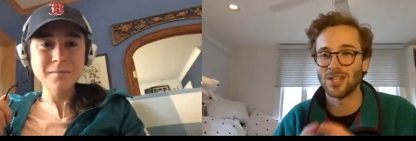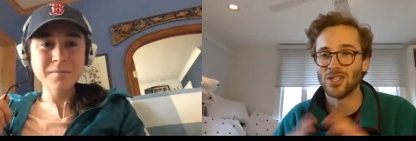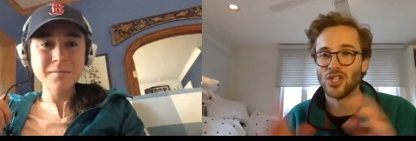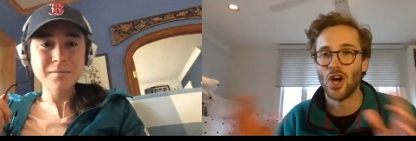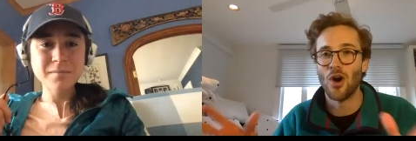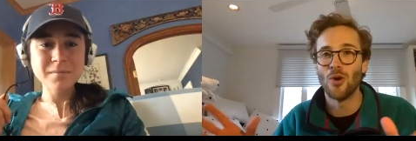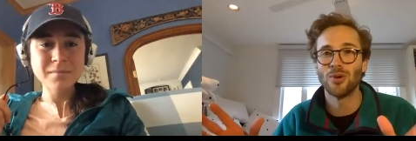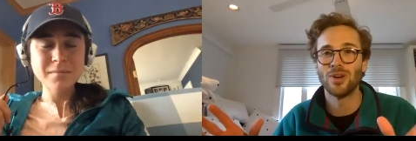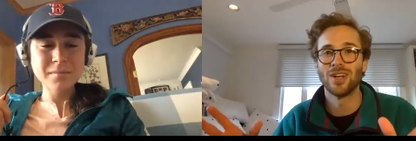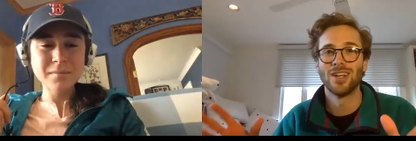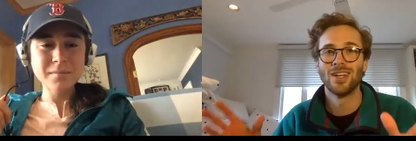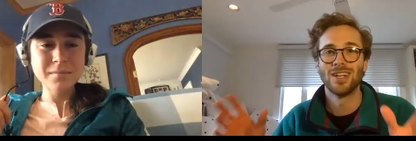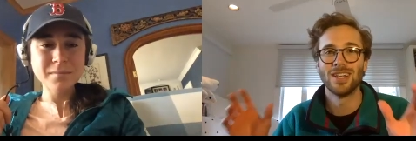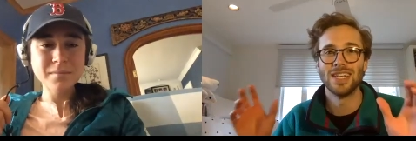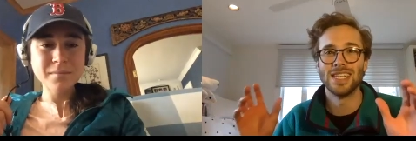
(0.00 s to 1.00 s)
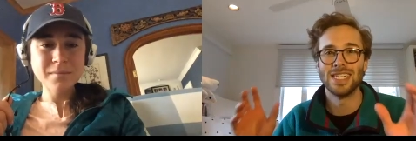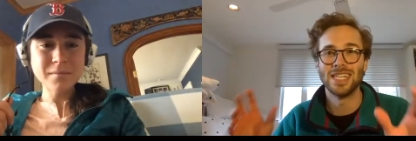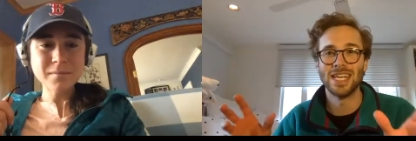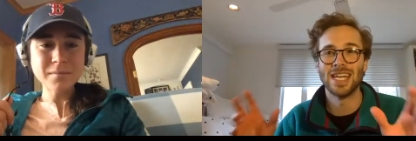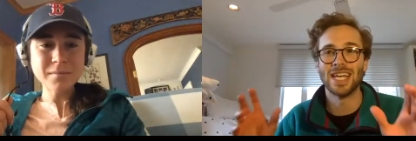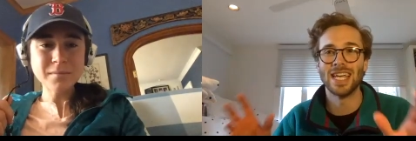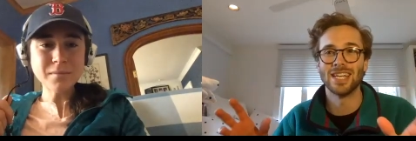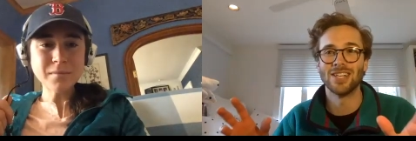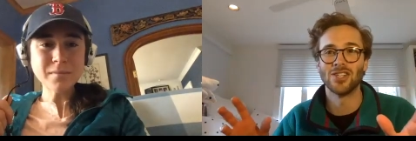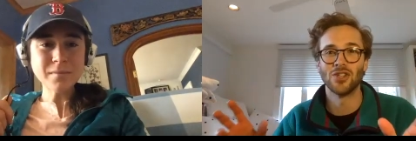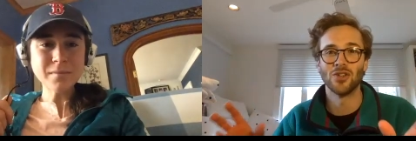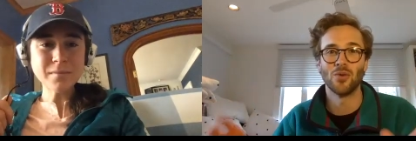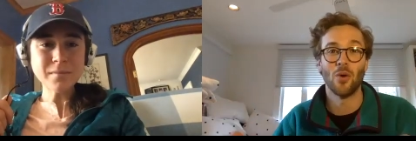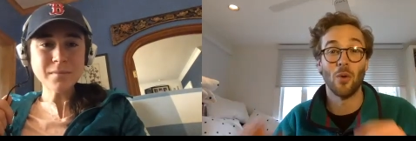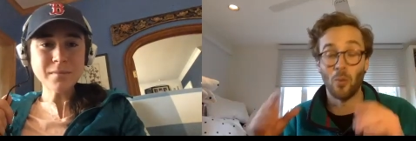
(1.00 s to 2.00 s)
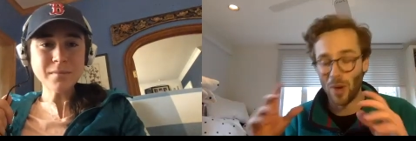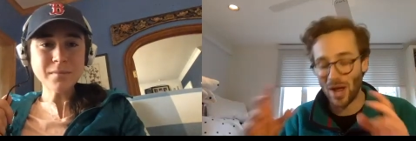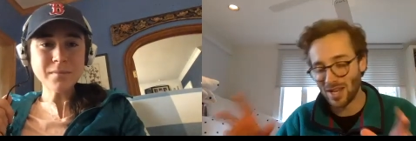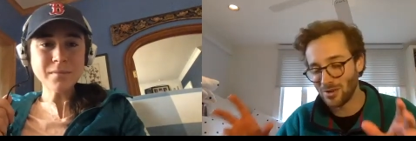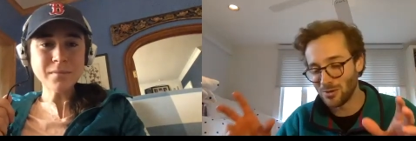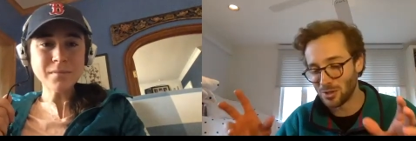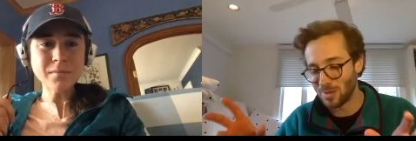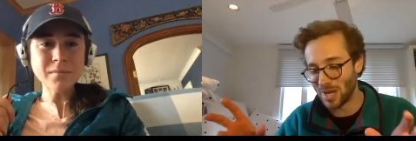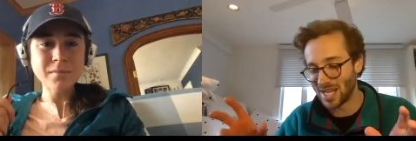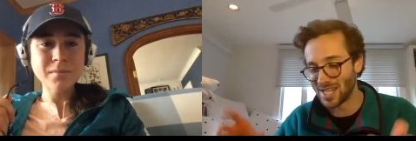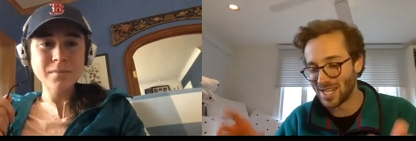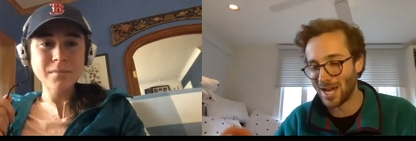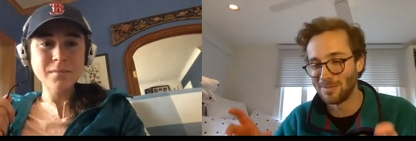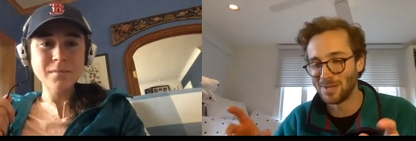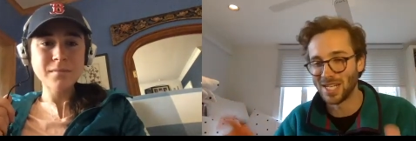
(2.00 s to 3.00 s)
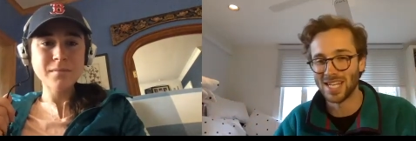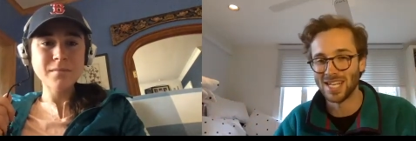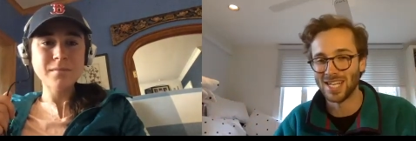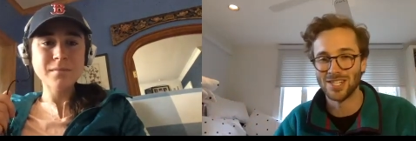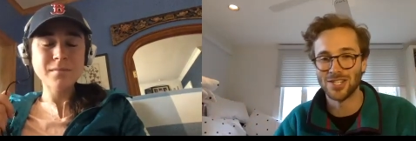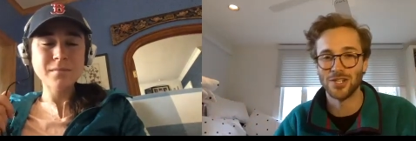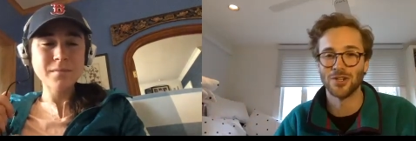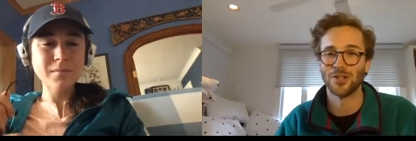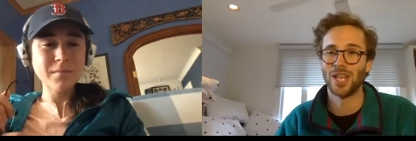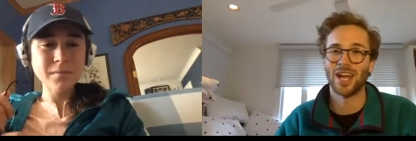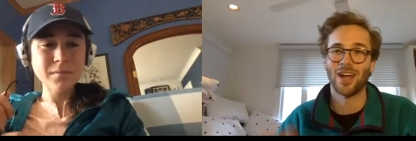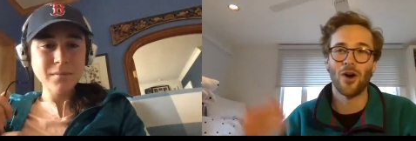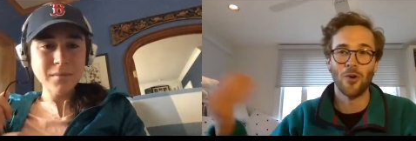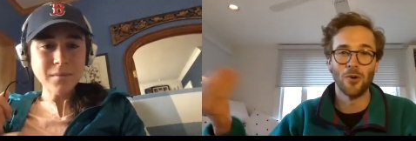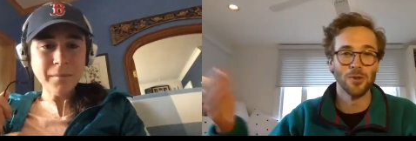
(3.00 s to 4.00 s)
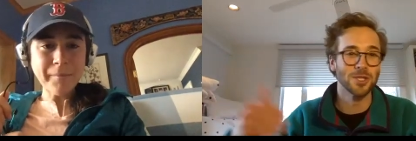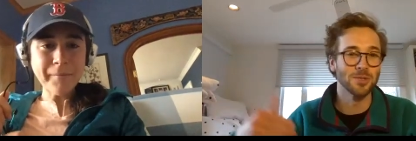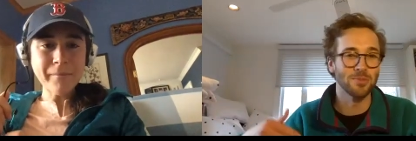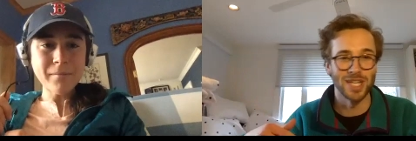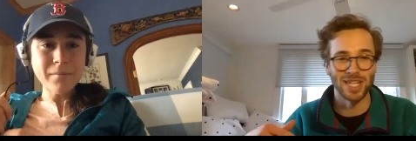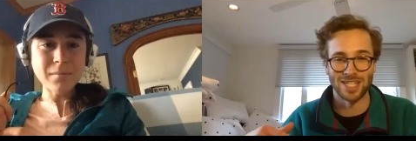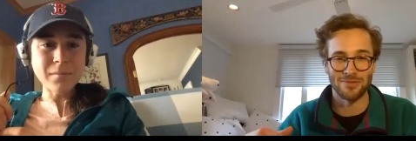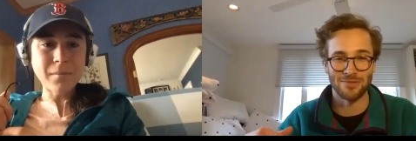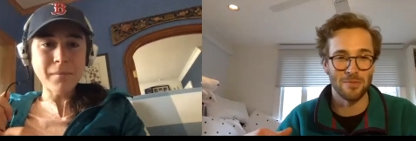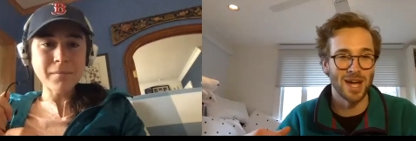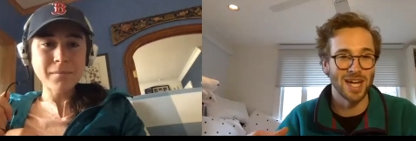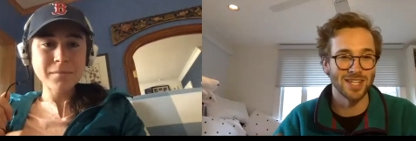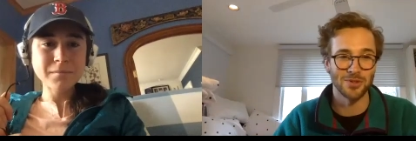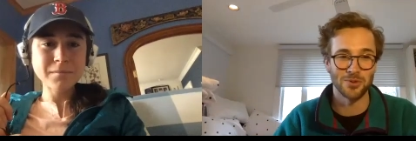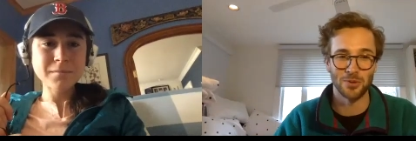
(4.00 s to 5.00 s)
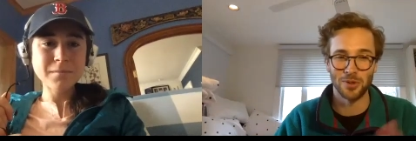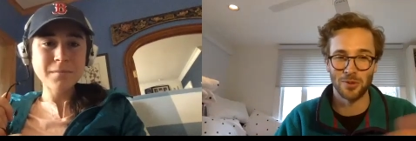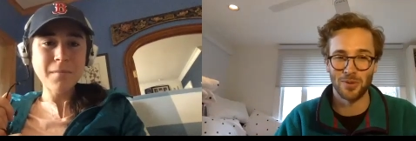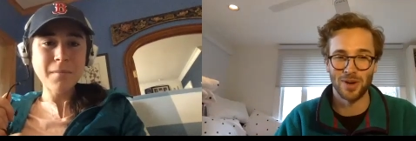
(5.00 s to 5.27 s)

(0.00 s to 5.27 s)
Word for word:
Speaker 1: Like, don't dig into or when you spend time digging into your like old splits from high school or